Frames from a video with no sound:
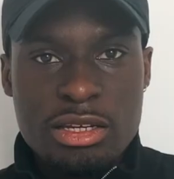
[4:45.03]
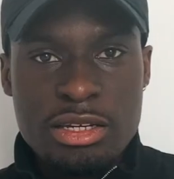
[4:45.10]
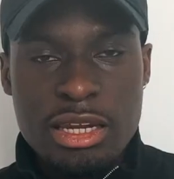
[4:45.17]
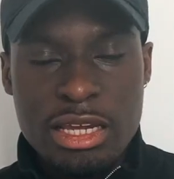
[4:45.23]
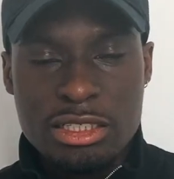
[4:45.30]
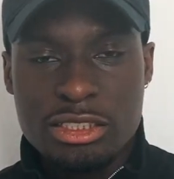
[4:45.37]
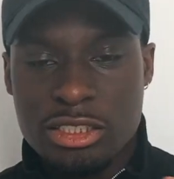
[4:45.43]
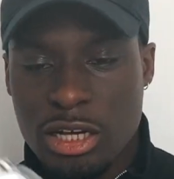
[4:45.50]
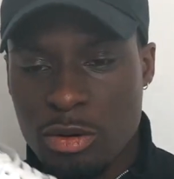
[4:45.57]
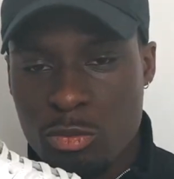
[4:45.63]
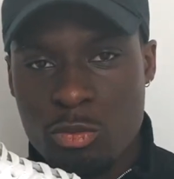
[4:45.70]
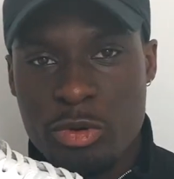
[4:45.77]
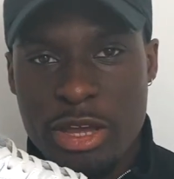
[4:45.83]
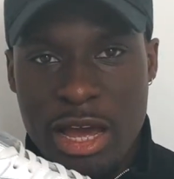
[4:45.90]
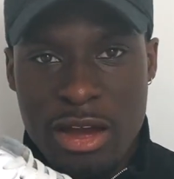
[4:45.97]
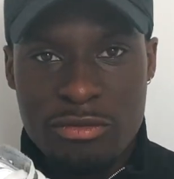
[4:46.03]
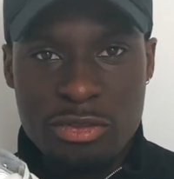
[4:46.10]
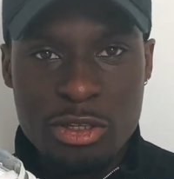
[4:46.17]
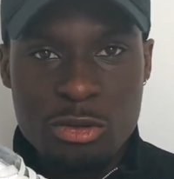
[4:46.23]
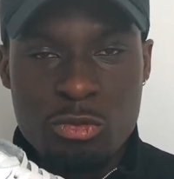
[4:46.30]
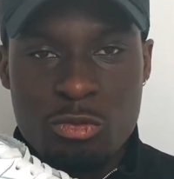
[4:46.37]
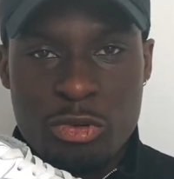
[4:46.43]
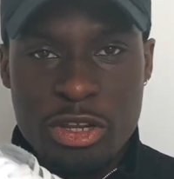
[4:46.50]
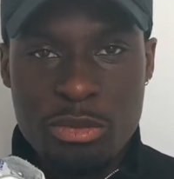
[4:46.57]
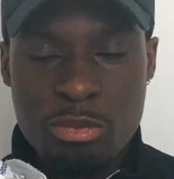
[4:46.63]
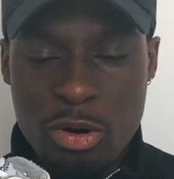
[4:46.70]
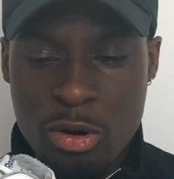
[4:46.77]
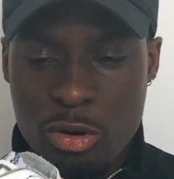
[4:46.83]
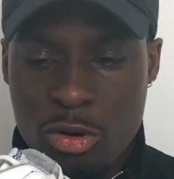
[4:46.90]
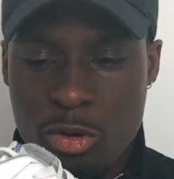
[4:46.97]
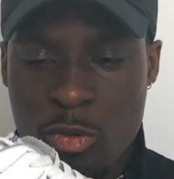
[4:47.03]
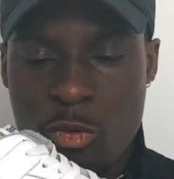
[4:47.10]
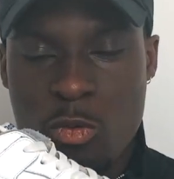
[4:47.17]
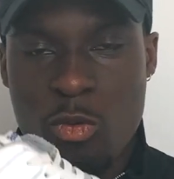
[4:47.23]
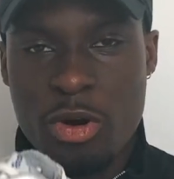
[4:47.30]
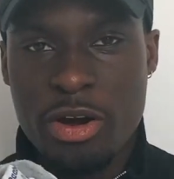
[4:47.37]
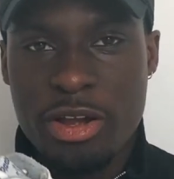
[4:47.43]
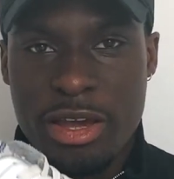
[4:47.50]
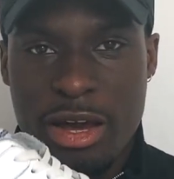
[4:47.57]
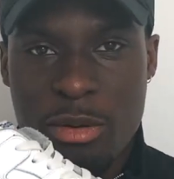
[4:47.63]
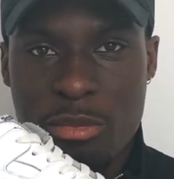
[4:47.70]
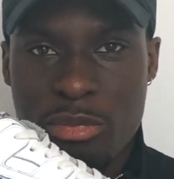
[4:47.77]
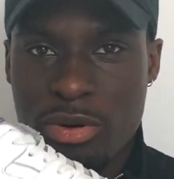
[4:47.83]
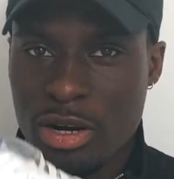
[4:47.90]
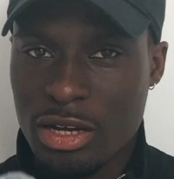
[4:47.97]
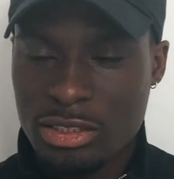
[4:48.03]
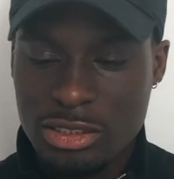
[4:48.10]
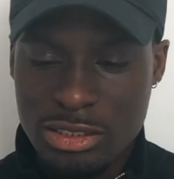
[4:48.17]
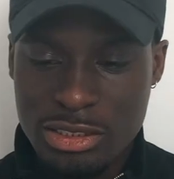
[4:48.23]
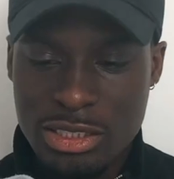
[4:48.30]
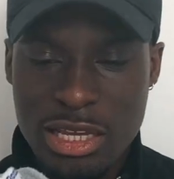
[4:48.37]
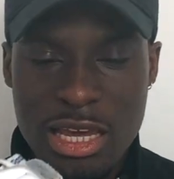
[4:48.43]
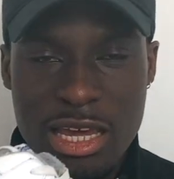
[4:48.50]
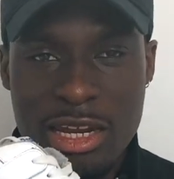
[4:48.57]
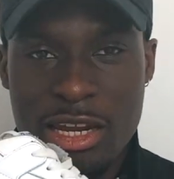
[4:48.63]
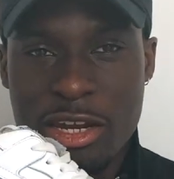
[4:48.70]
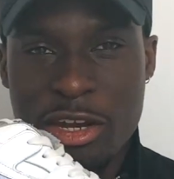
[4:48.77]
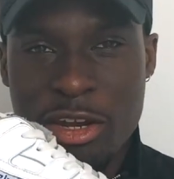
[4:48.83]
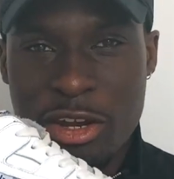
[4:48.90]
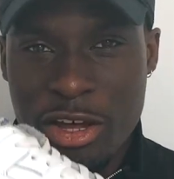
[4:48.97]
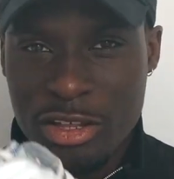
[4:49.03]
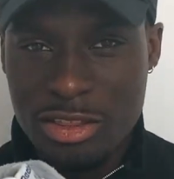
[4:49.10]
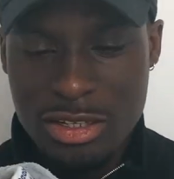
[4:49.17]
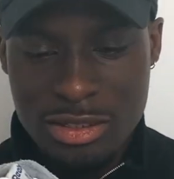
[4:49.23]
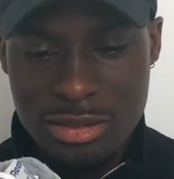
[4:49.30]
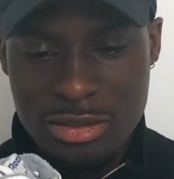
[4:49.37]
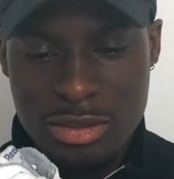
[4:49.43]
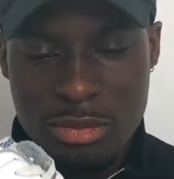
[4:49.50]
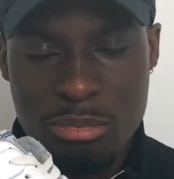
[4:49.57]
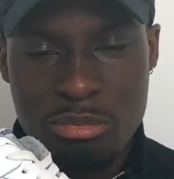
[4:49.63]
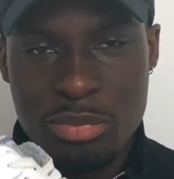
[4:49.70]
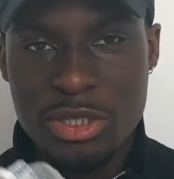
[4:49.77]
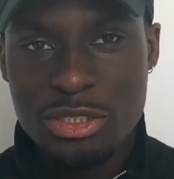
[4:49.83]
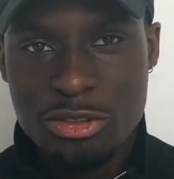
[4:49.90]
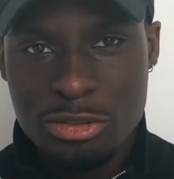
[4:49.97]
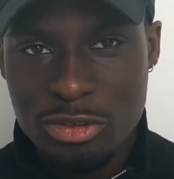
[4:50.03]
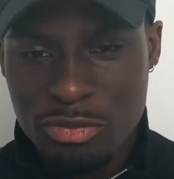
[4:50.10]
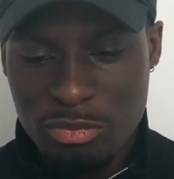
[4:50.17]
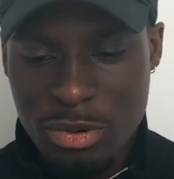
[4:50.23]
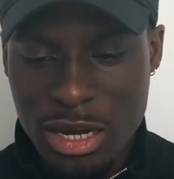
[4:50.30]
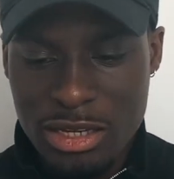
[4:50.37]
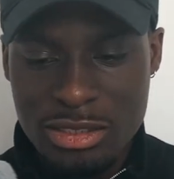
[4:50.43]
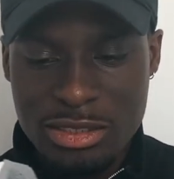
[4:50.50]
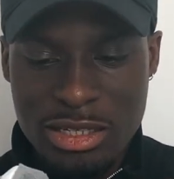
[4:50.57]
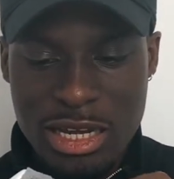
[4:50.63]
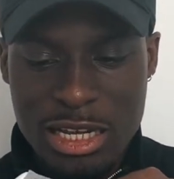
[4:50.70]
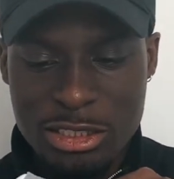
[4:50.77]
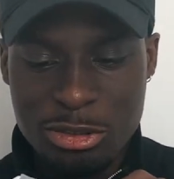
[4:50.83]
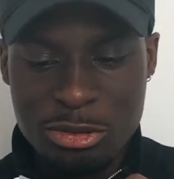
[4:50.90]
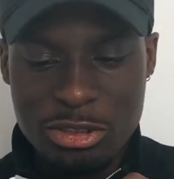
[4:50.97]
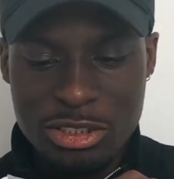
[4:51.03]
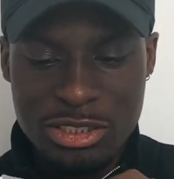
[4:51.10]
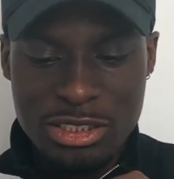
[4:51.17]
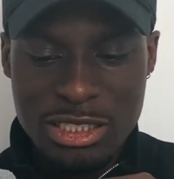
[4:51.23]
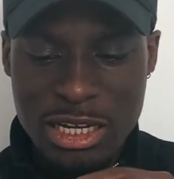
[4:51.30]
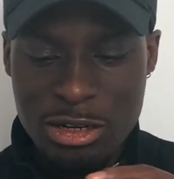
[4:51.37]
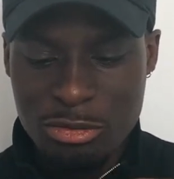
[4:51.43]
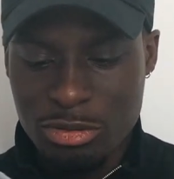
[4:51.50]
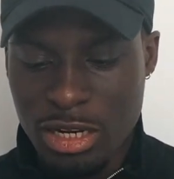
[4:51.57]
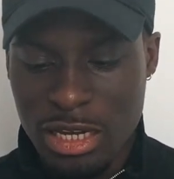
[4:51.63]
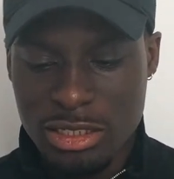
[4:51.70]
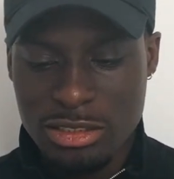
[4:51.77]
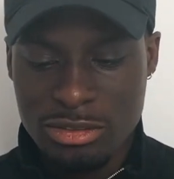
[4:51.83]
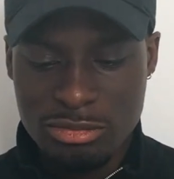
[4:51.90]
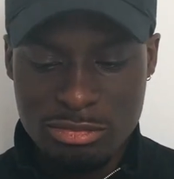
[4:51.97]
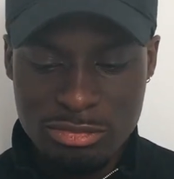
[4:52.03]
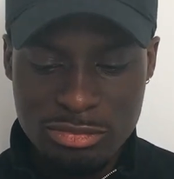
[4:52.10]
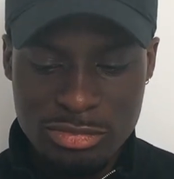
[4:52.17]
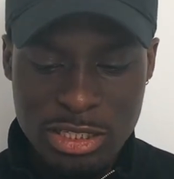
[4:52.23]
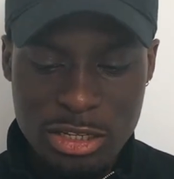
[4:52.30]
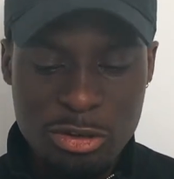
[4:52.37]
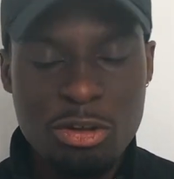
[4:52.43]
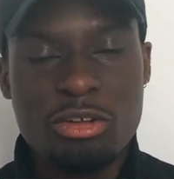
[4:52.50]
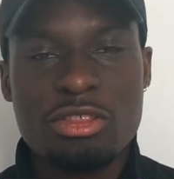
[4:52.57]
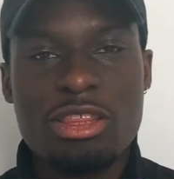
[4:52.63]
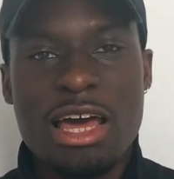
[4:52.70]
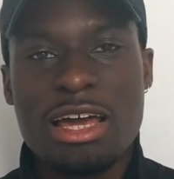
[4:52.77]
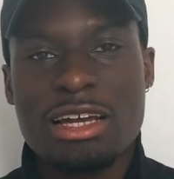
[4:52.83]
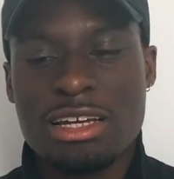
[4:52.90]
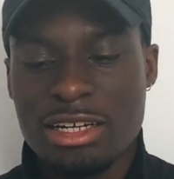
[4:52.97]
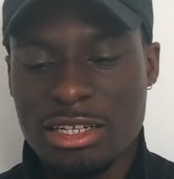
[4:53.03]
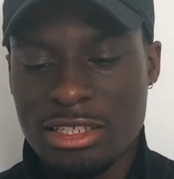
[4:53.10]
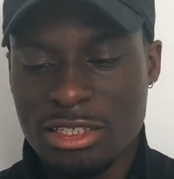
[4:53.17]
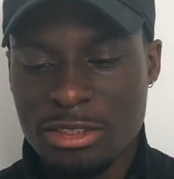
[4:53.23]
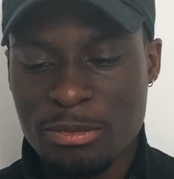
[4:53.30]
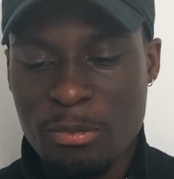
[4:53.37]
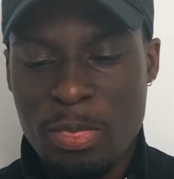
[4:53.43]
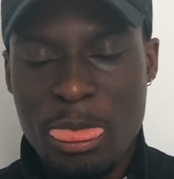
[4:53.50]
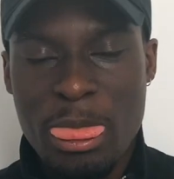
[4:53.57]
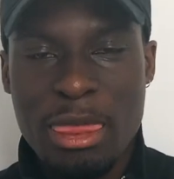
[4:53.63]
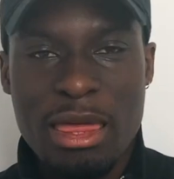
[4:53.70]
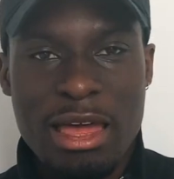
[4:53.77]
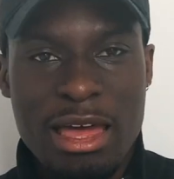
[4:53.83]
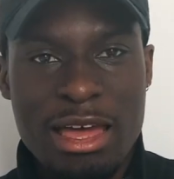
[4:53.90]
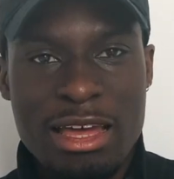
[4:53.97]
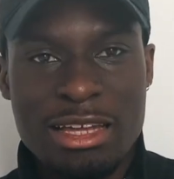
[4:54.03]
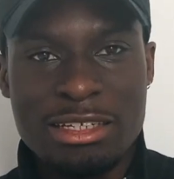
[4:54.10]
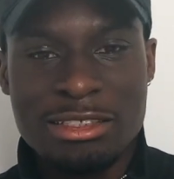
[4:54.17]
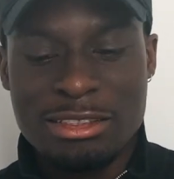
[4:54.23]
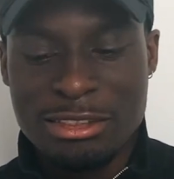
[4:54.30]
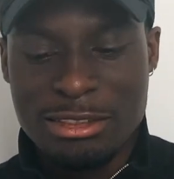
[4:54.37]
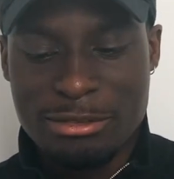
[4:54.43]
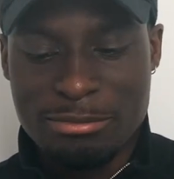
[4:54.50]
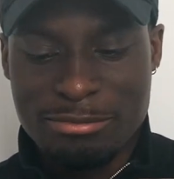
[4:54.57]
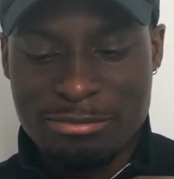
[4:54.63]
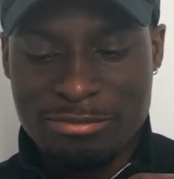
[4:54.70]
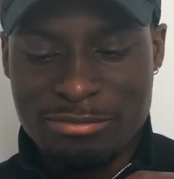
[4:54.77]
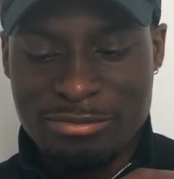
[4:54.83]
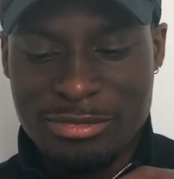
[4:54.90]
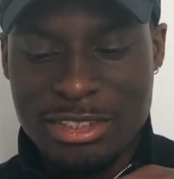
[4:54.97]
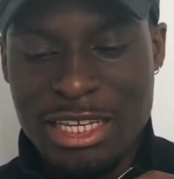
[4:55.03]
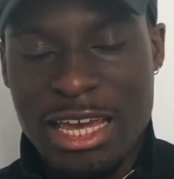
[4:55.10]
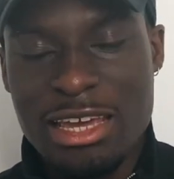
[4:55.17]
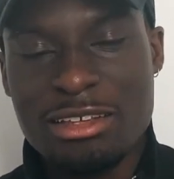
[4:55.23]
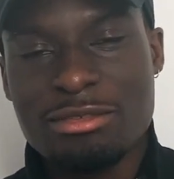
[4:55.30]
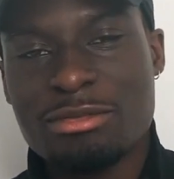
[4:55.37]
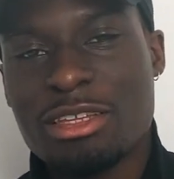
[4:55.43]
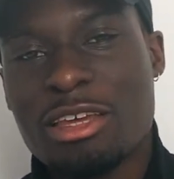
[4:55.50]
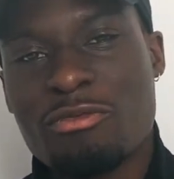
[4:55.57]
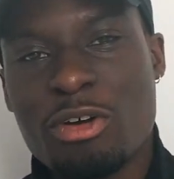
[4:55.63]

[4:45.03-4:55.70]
Next up, we have the Reebok Workout Plus, and another beater of mine. As you can tell, like they're not that clean, and yeah, if